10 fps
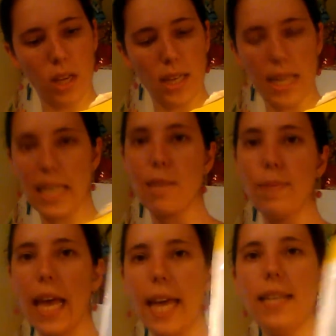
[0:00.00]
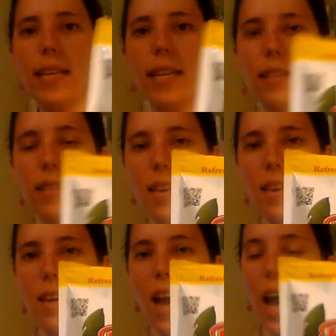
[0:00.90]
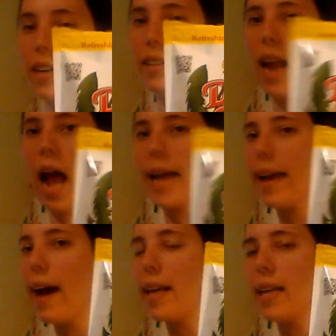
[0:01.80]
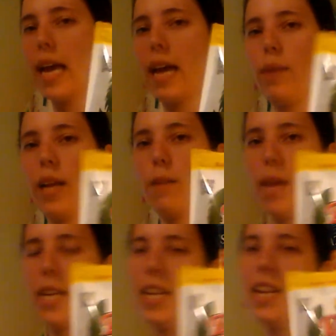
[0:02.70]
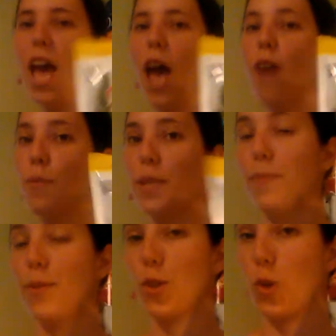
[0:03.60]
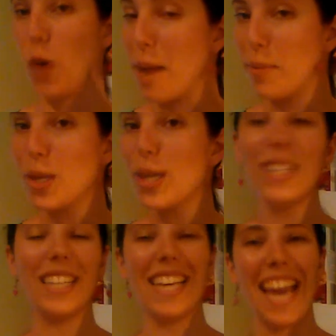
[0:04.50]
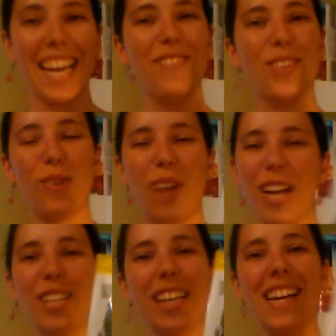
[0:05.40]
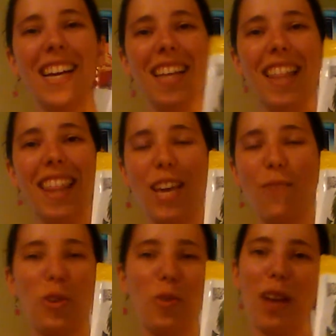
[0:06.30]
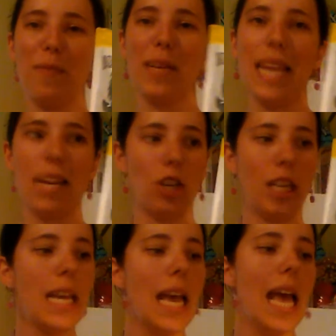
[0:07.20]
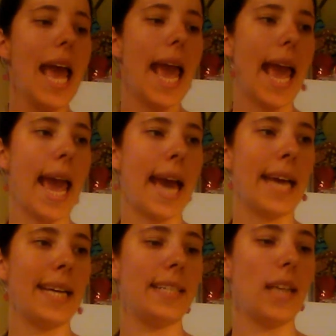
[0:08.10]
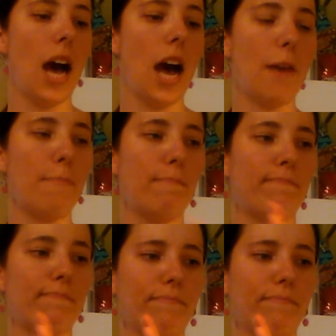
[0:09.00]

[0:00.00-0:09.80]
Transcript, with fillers: Dandy Blend is the kind that I got. I had it recommended from a subscriber, Leanne, if you were watching. Thank you for the recommendation. And um,